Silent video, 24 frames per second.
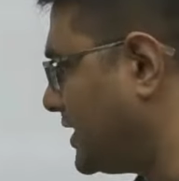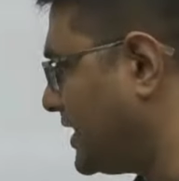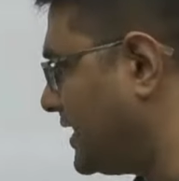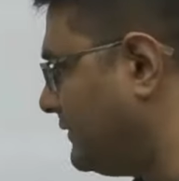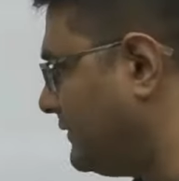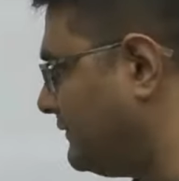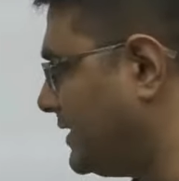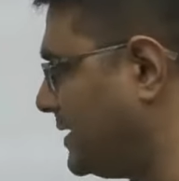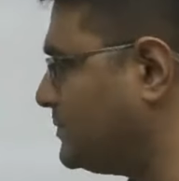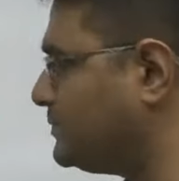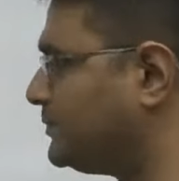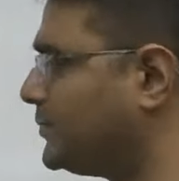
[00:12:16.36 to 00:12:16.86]

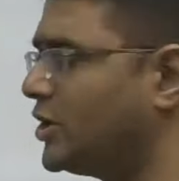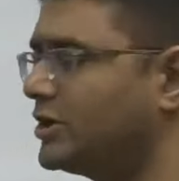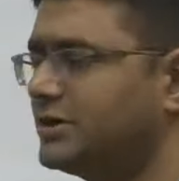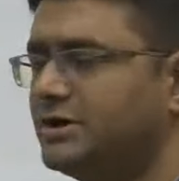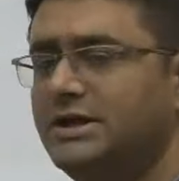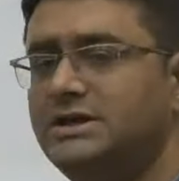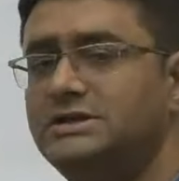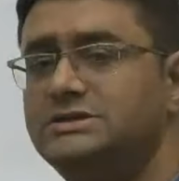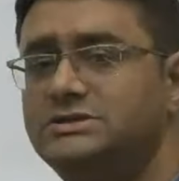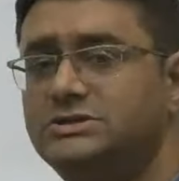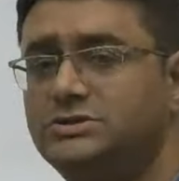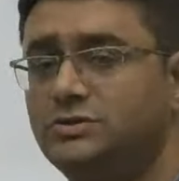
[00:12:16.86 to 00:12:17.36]
give
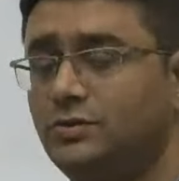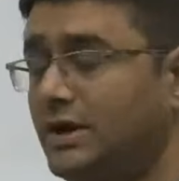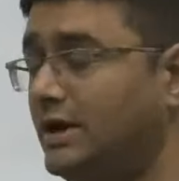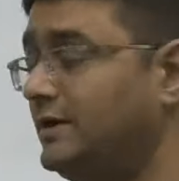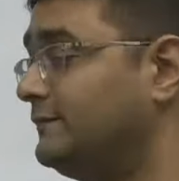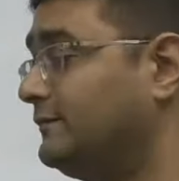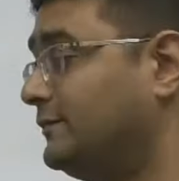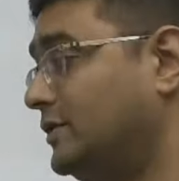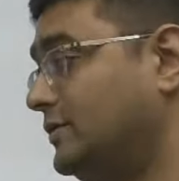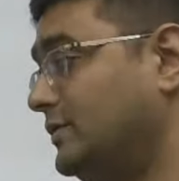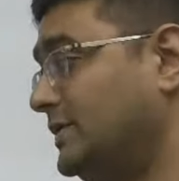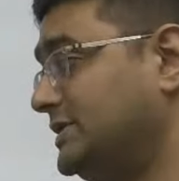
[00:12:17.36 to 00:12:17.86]
importance to it,
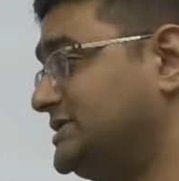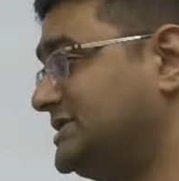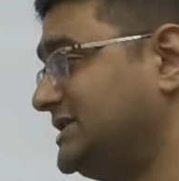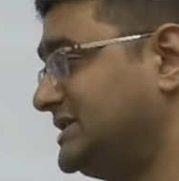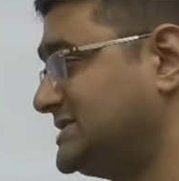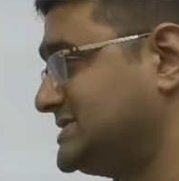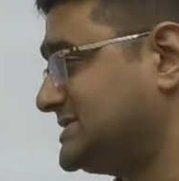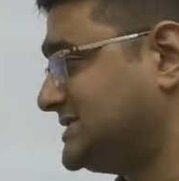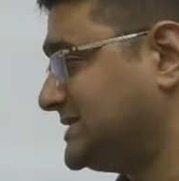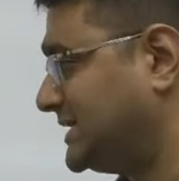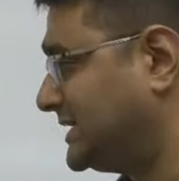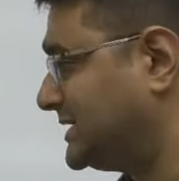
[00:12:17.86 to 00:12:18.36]
for which it
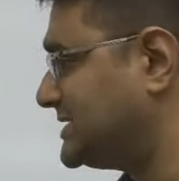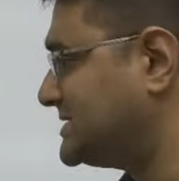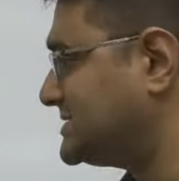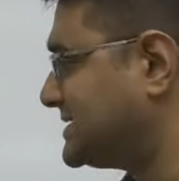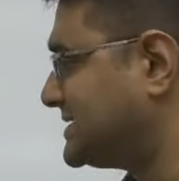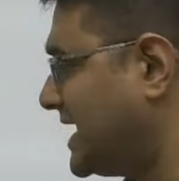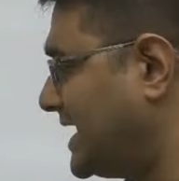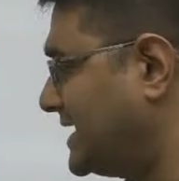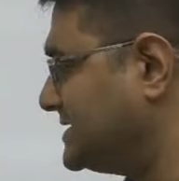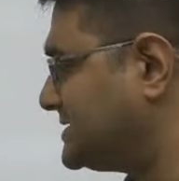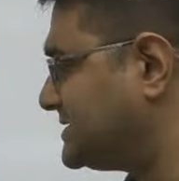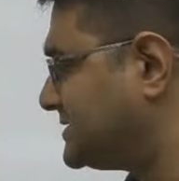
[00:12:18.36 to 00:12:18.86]
is
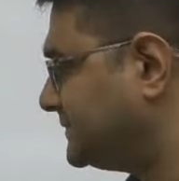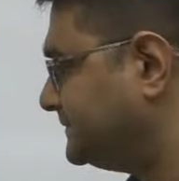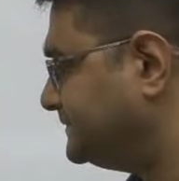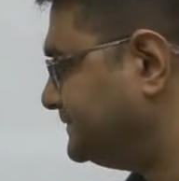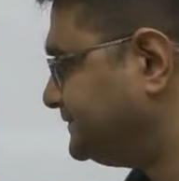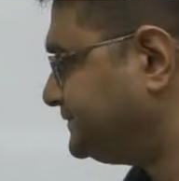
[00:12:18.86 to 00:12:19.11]
criticized.